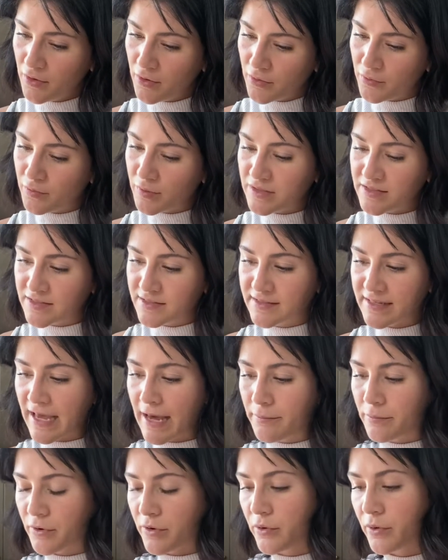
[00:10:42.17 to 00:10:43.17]
What does
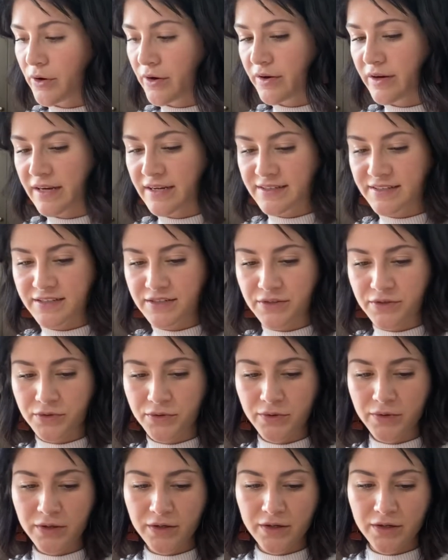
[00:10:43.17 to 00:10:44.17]
Capricorn need
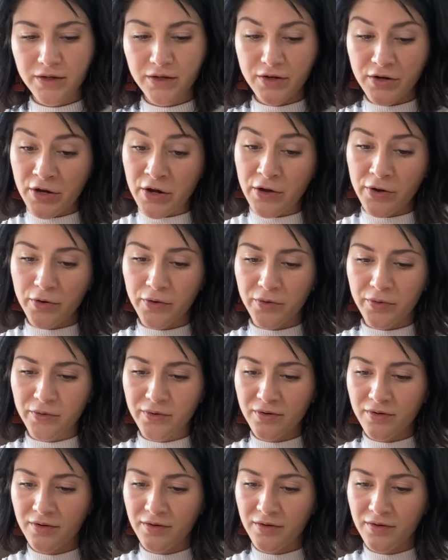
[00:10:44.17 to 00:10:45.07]
to know